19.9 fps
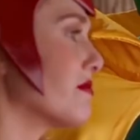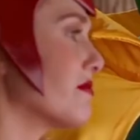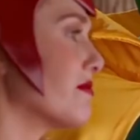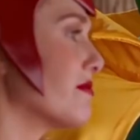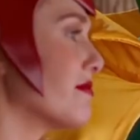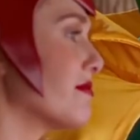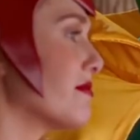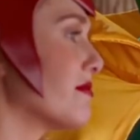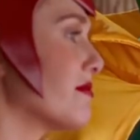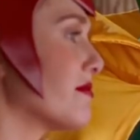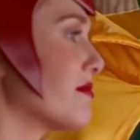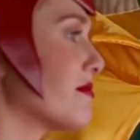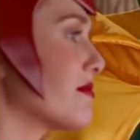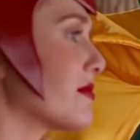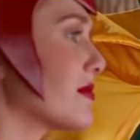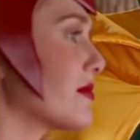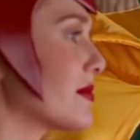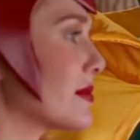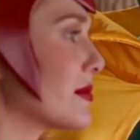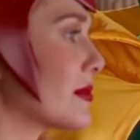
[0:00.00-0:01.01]

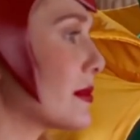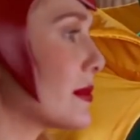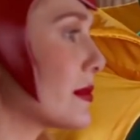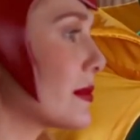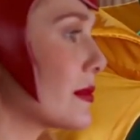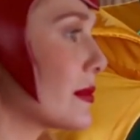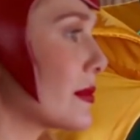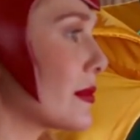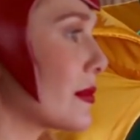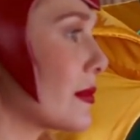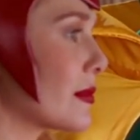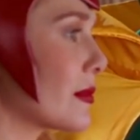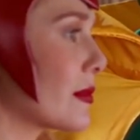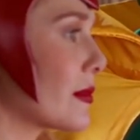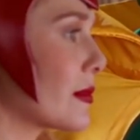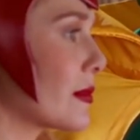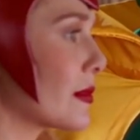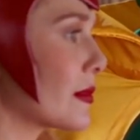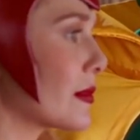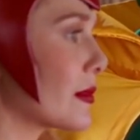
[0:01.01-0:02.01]

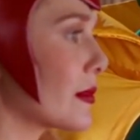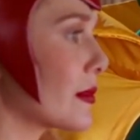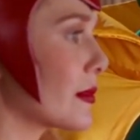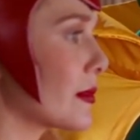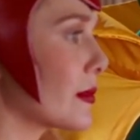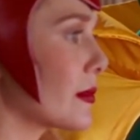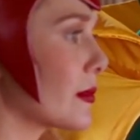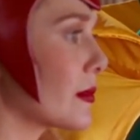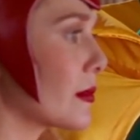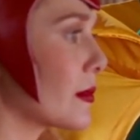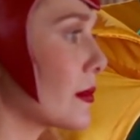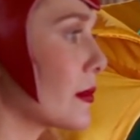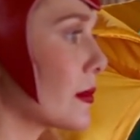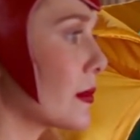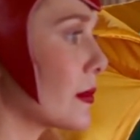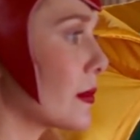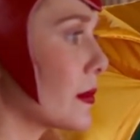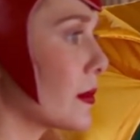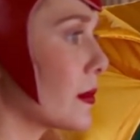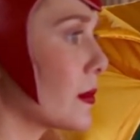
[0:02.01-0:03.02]

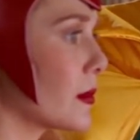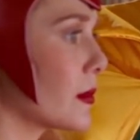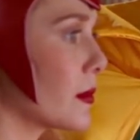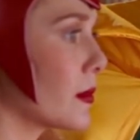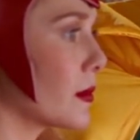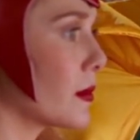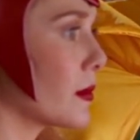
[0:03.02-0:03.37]
This person isn't speaking.